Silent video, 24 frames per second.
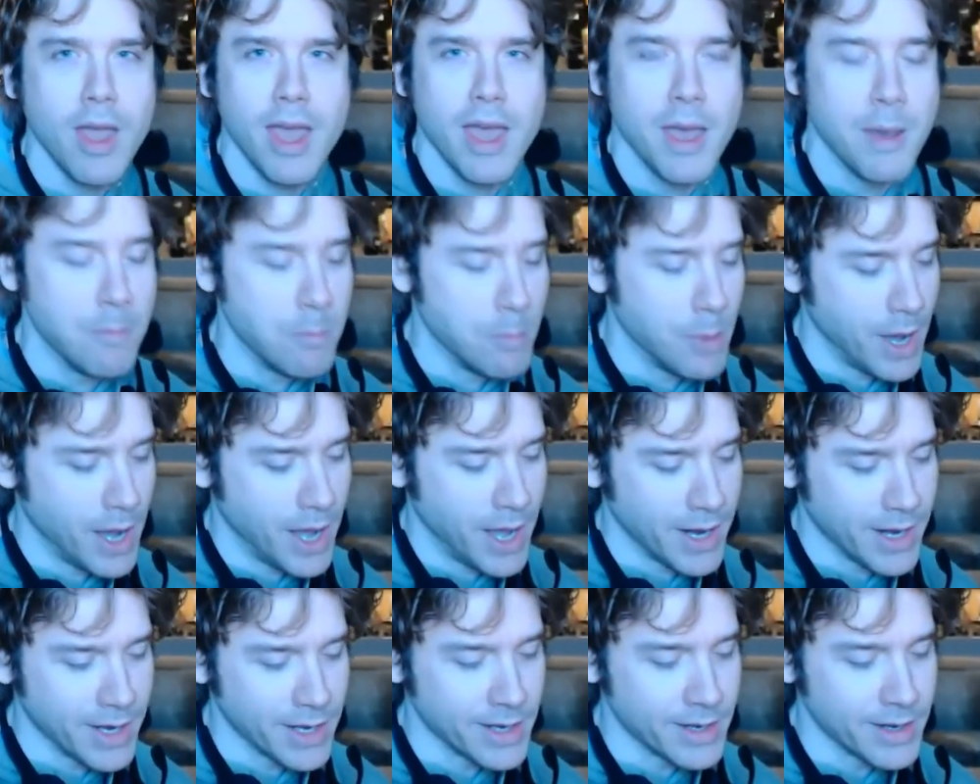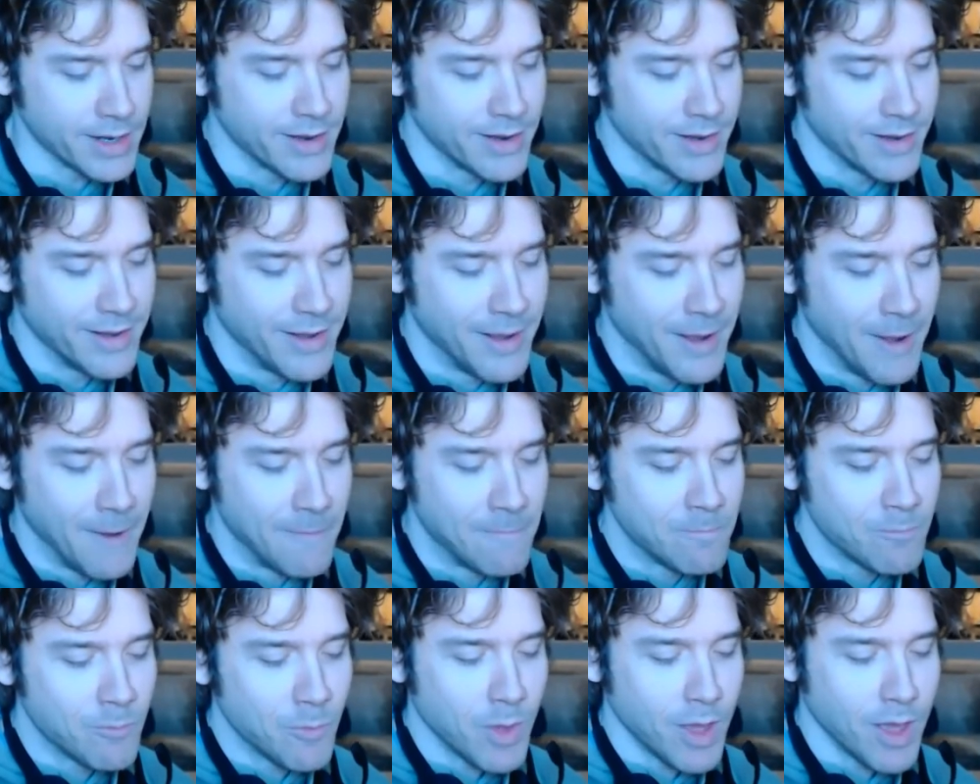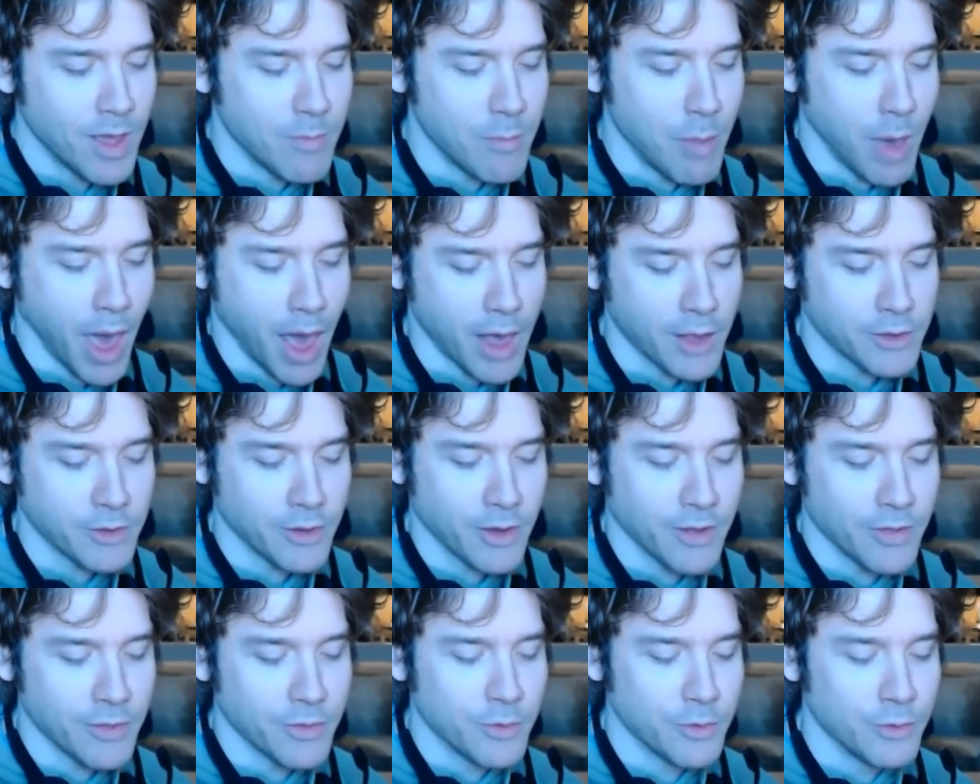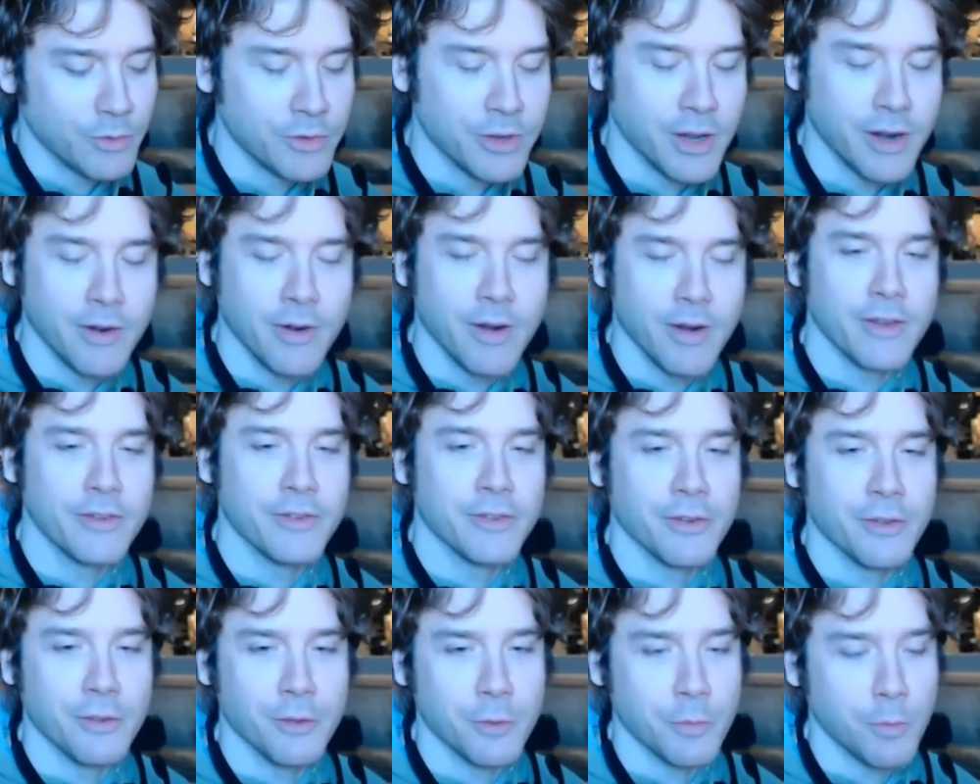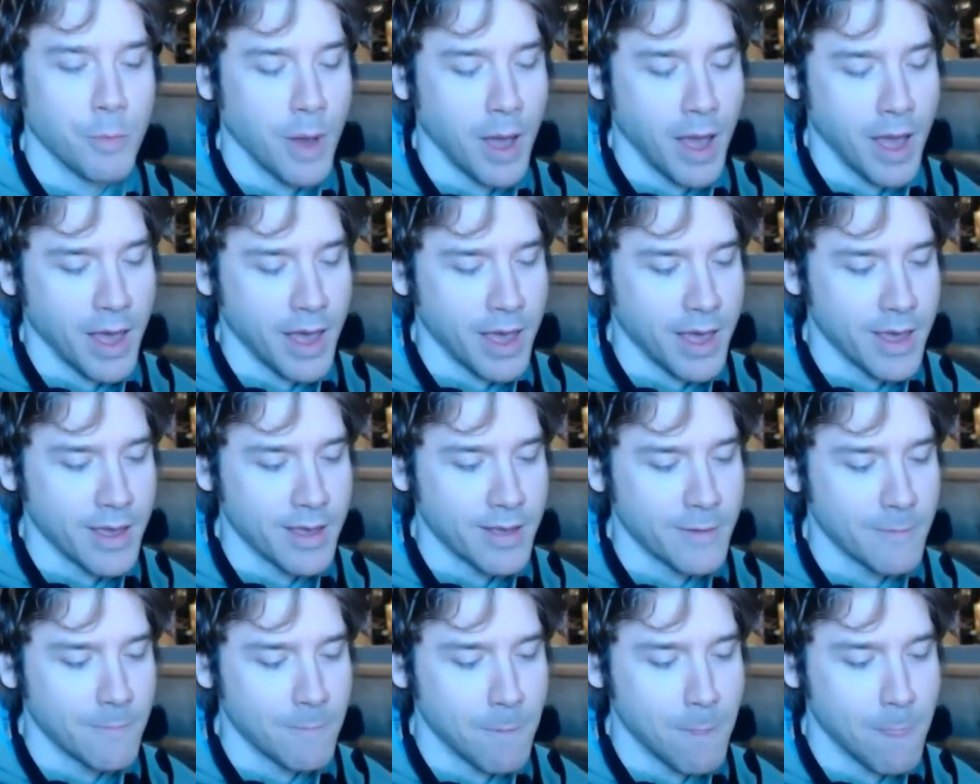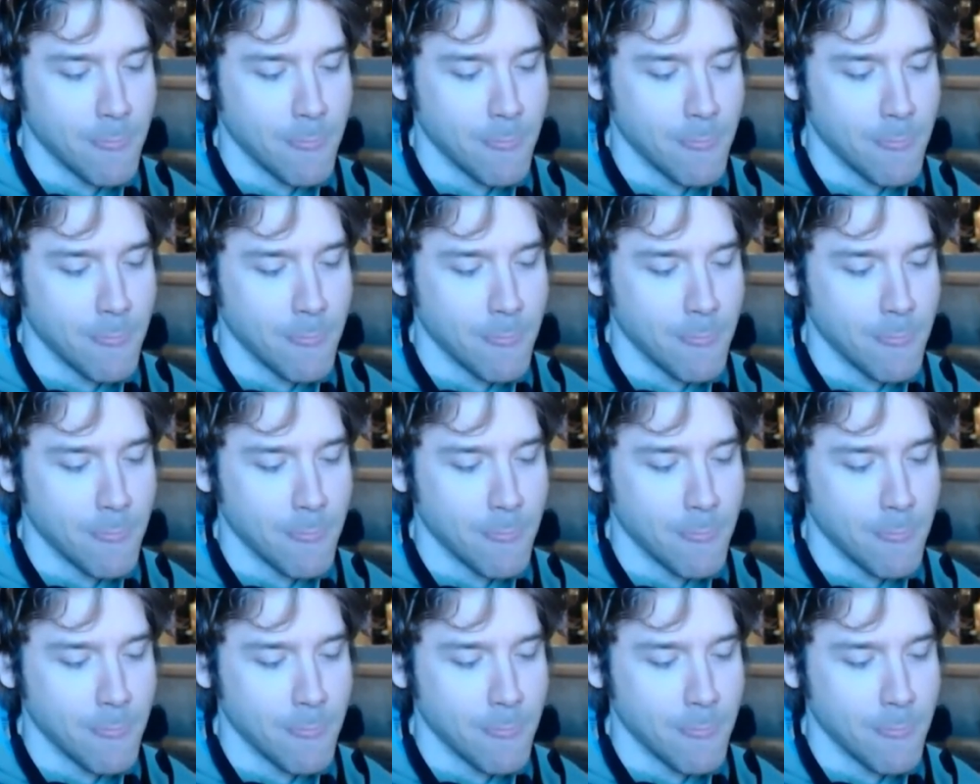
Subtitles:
embodied and passed on through generations by